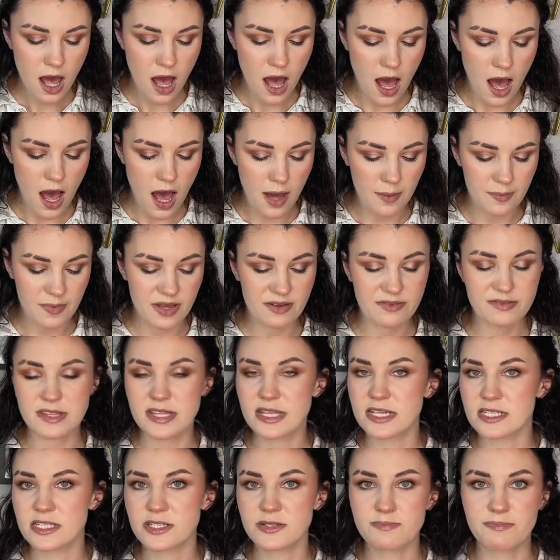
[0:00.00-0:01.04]
if
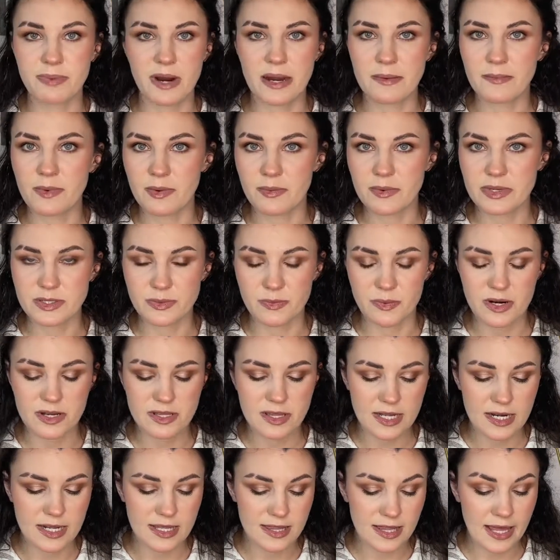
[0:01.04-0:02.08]
this primer was worth
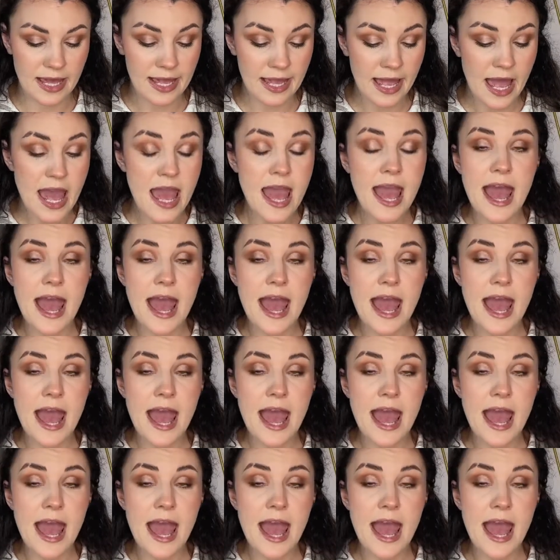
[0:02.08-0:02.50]
anything.